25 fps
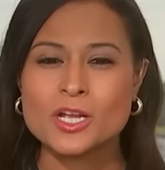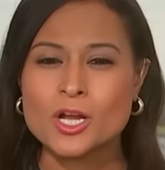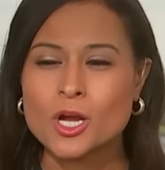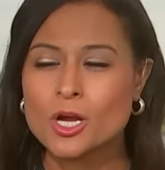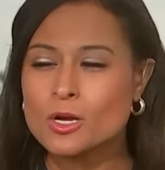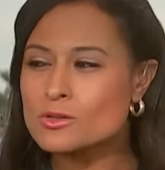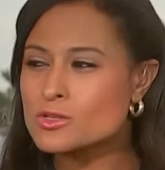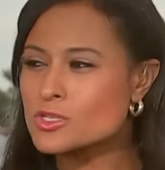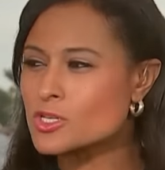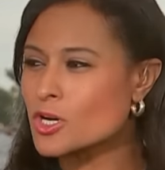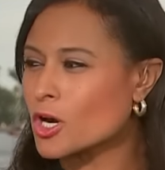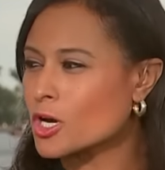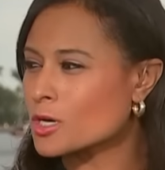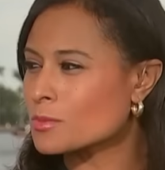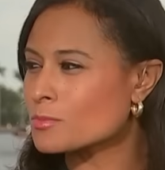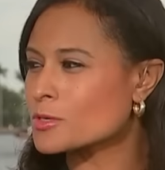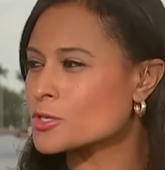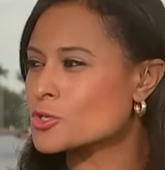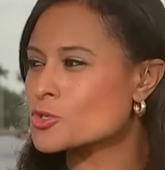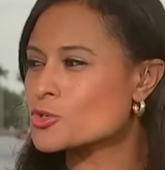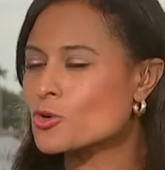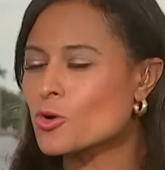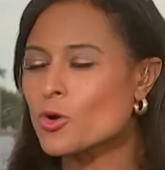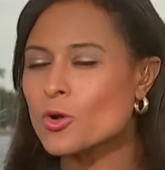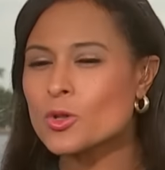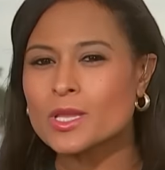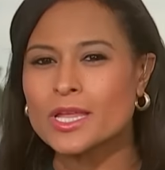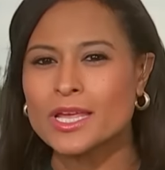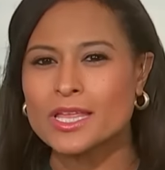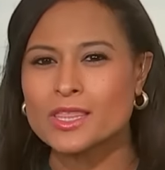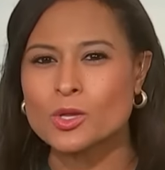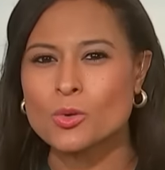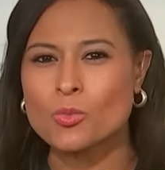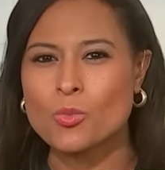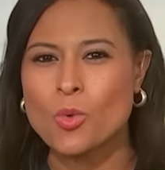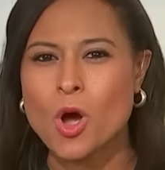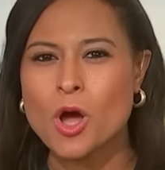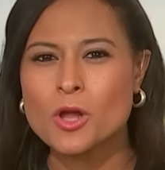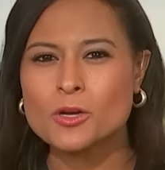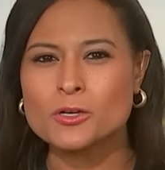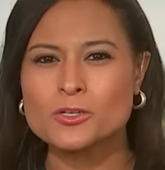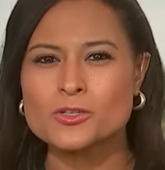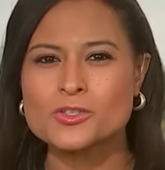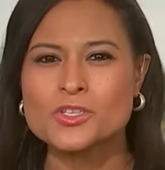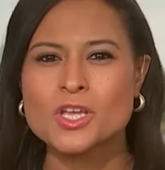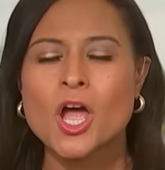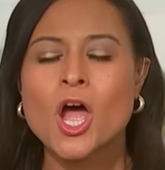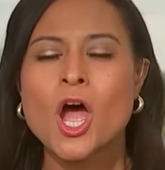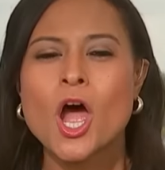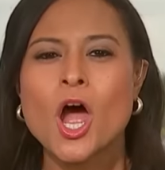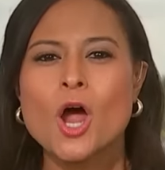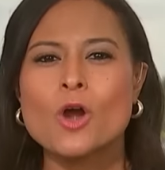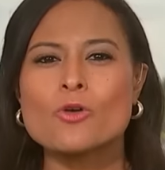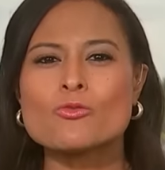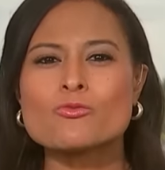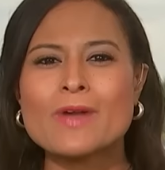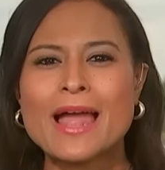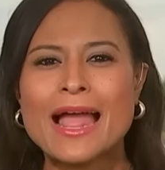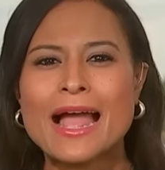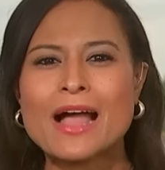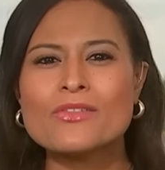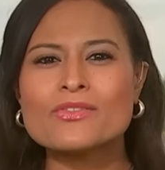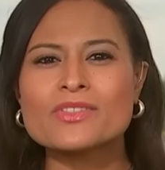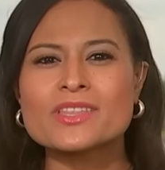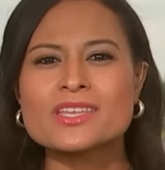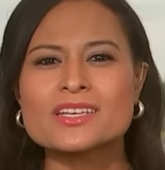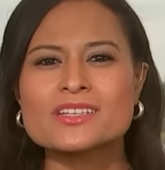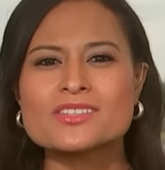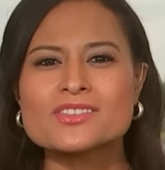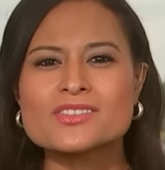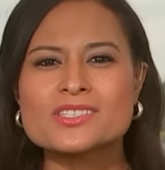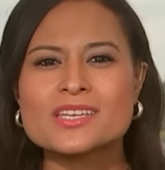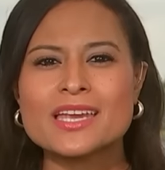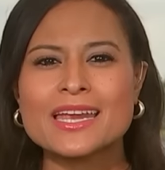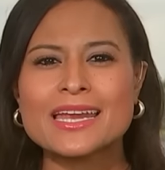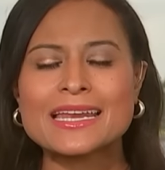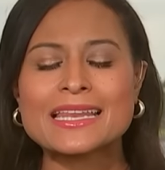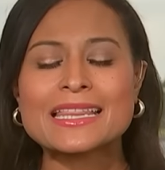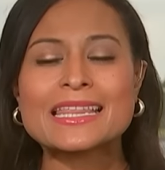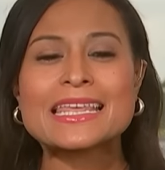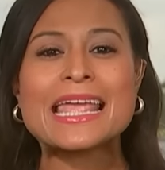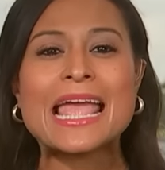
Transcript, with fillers: The Coast Guard patrolling the waters around the estate.